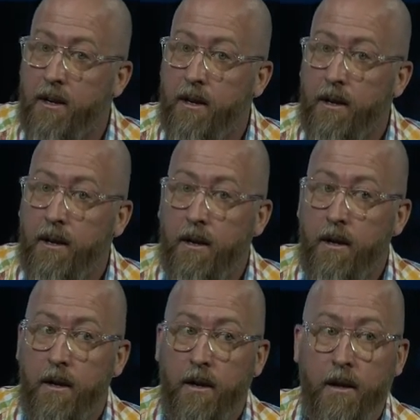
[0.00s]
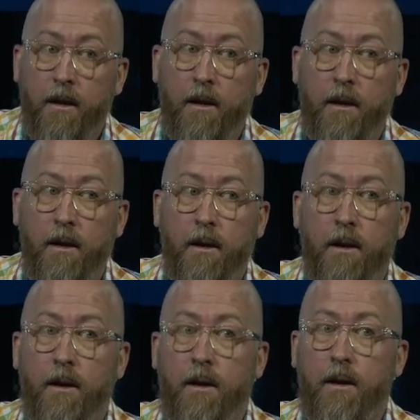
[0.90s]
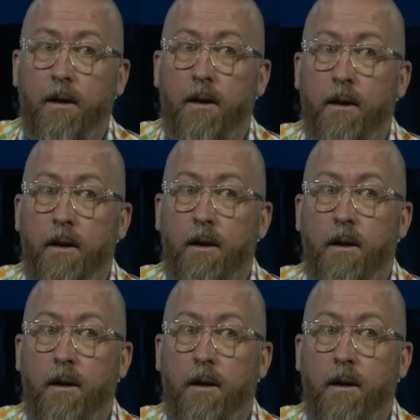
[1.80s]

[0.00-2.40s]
Nobody speaks.